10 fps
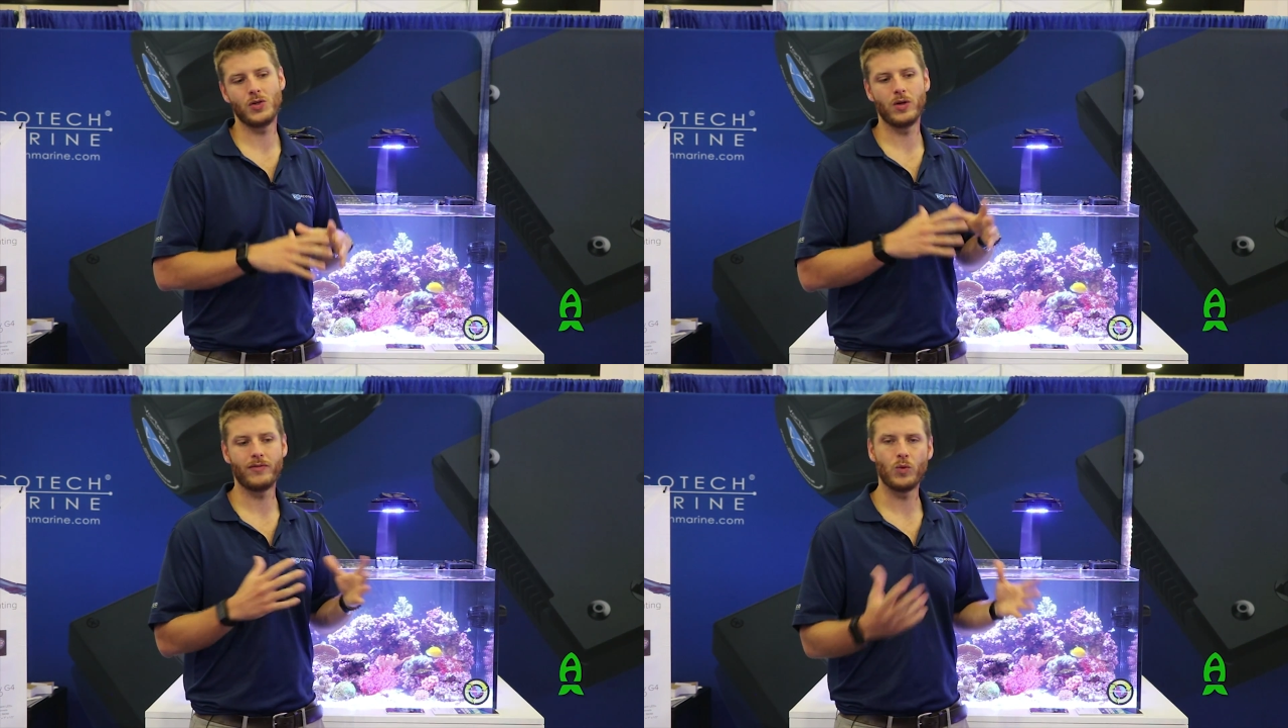You
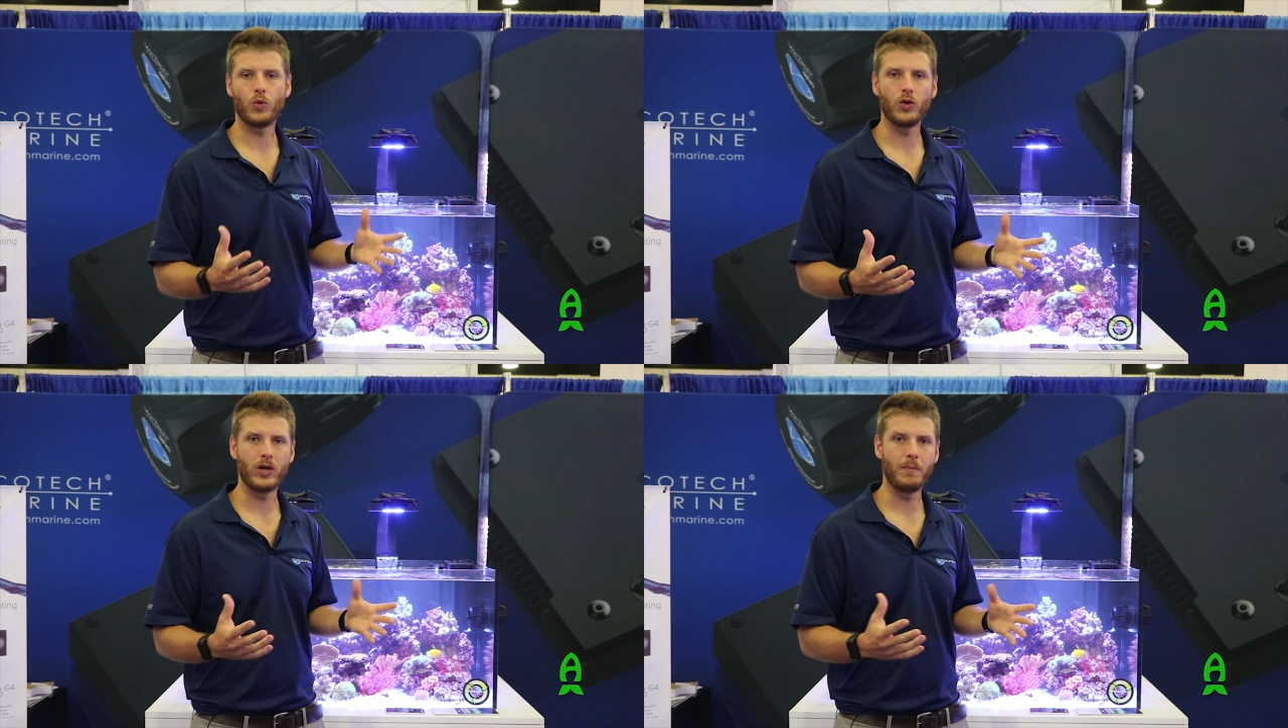don't have to
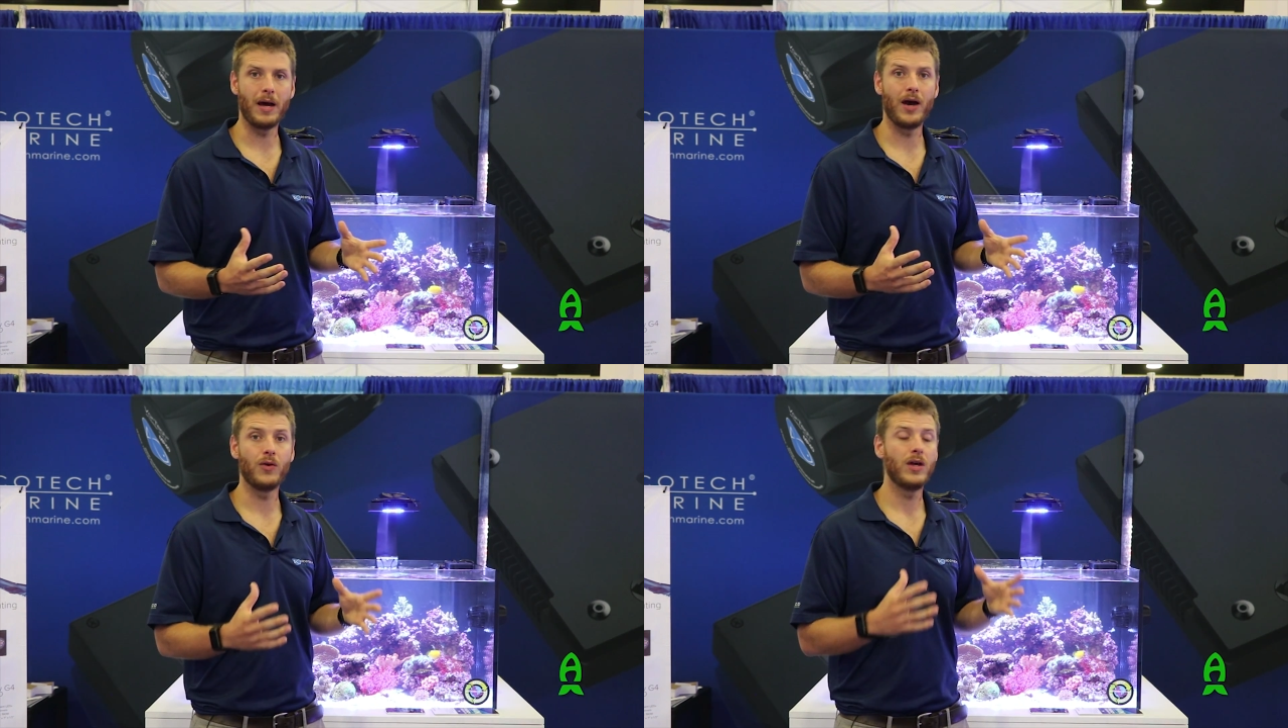worry
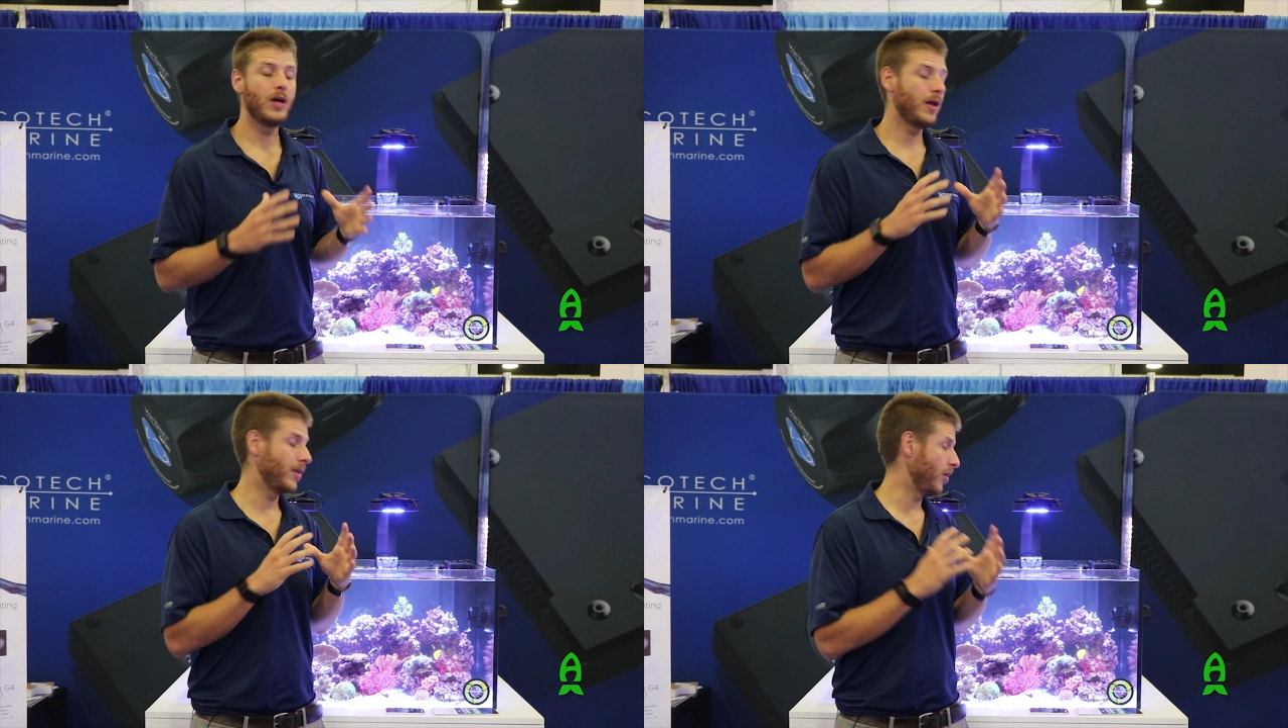about
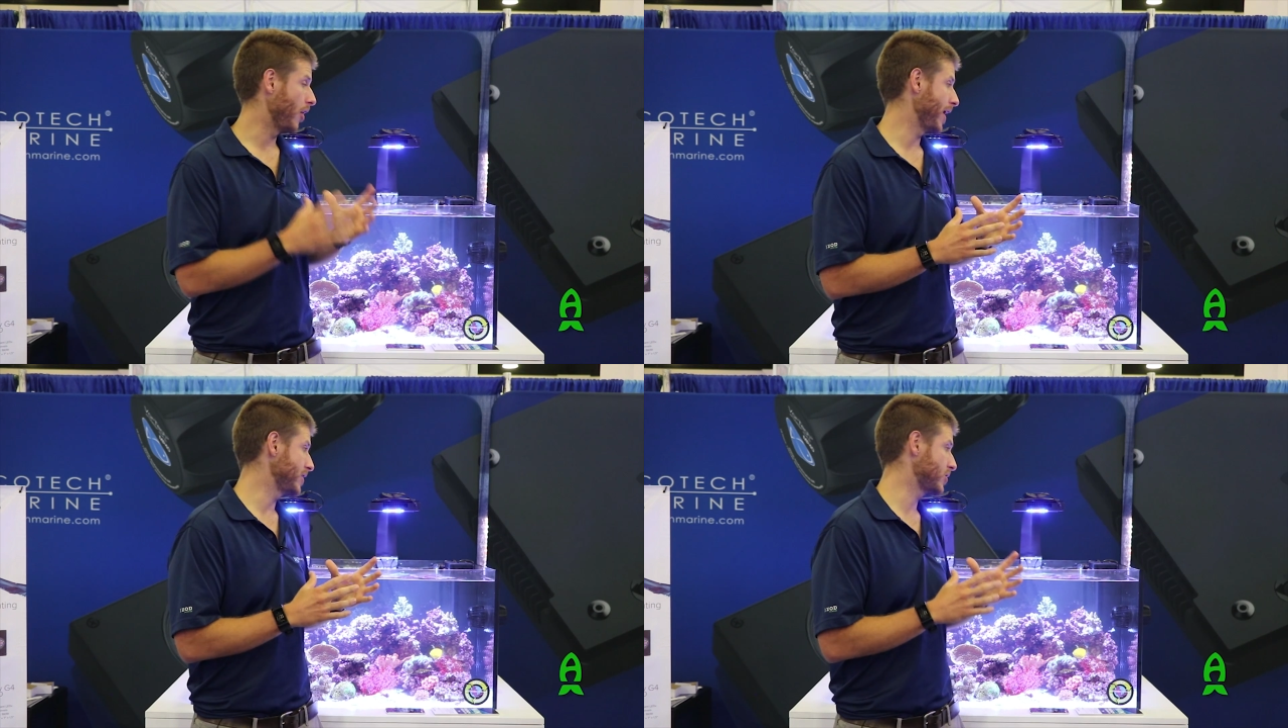the
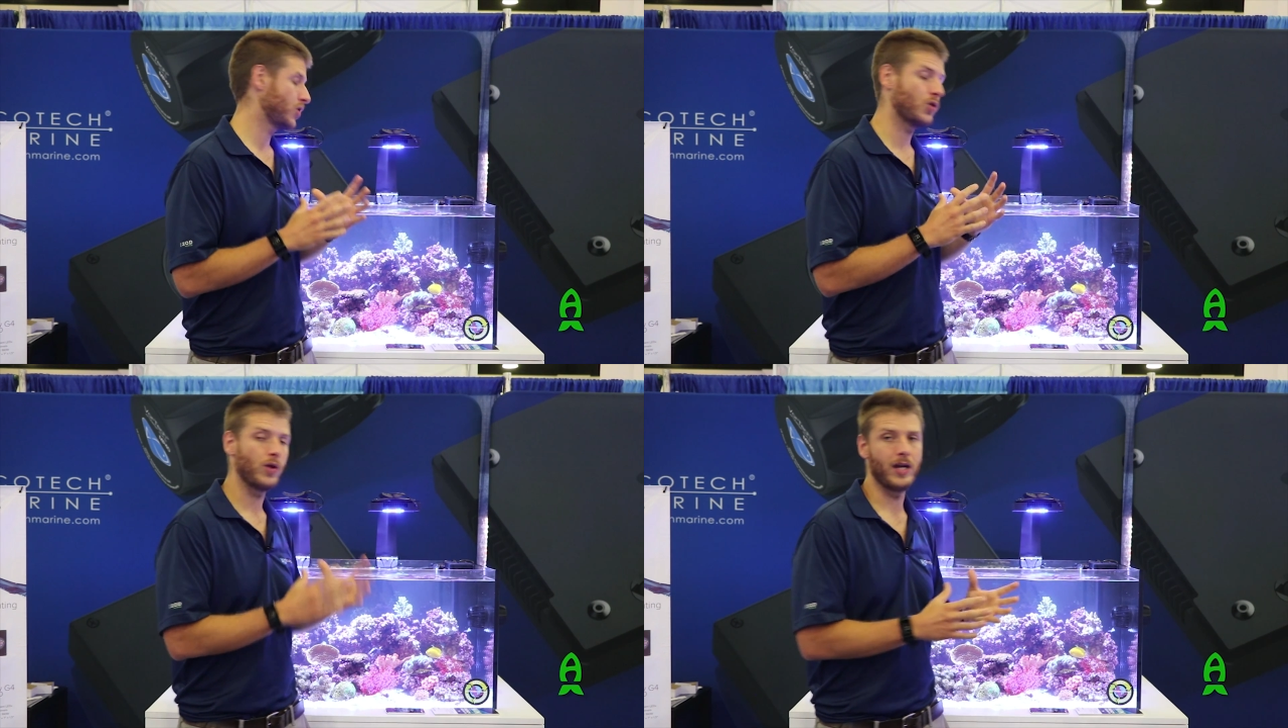lights
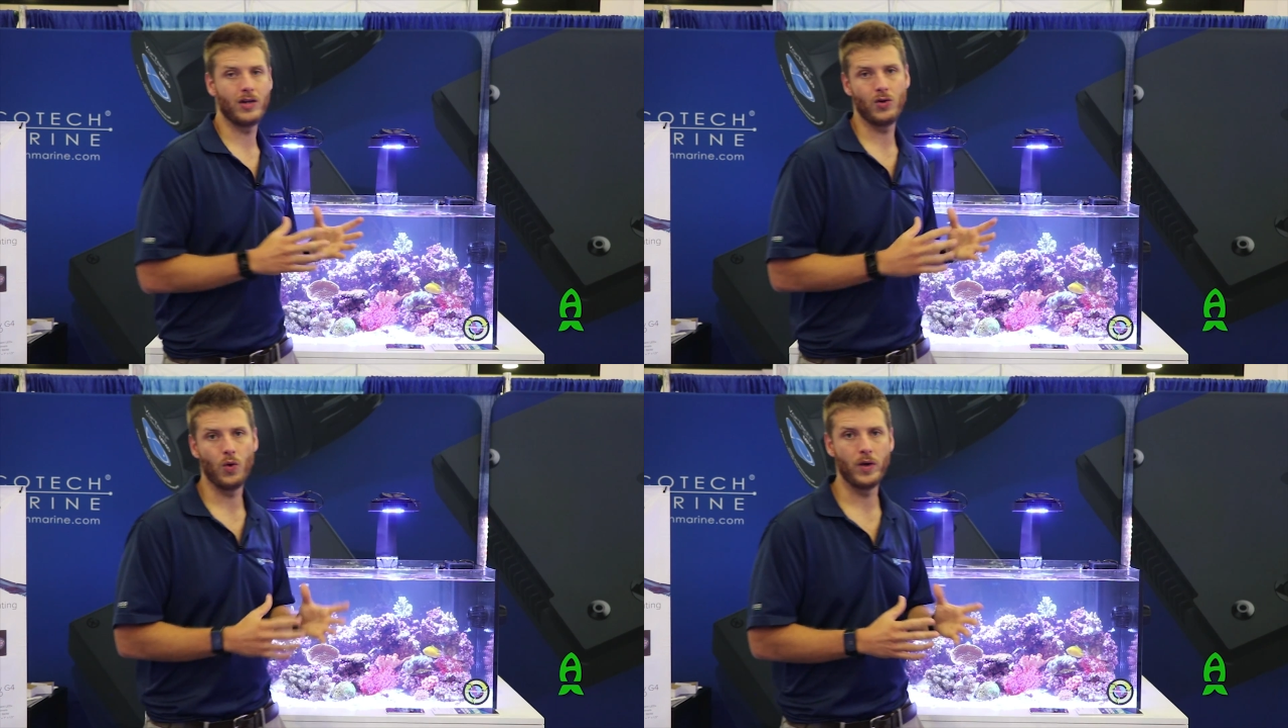
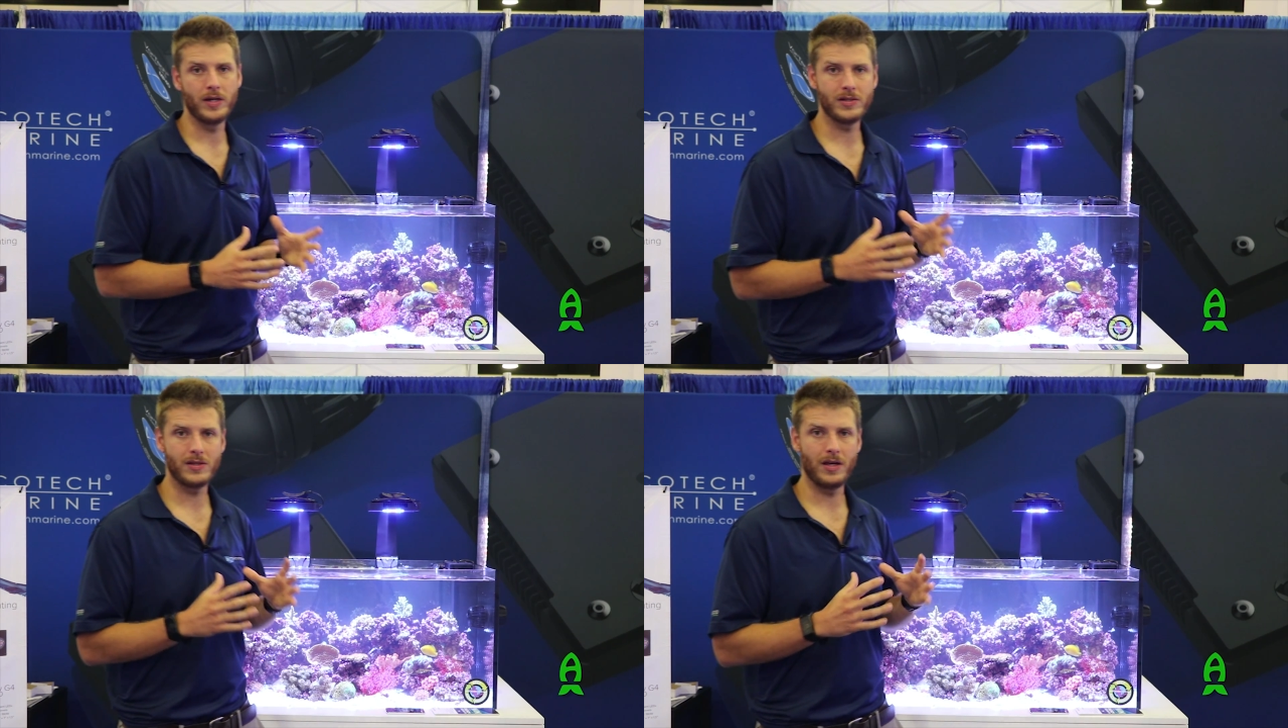creating
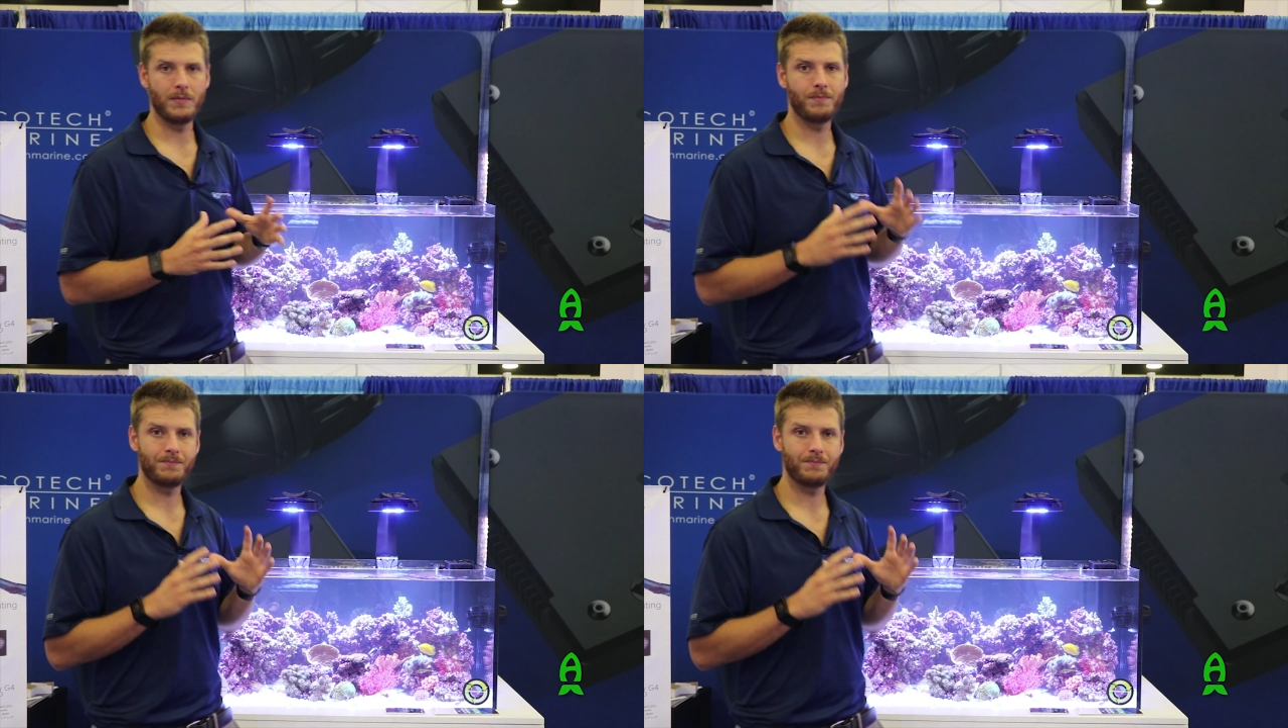noise that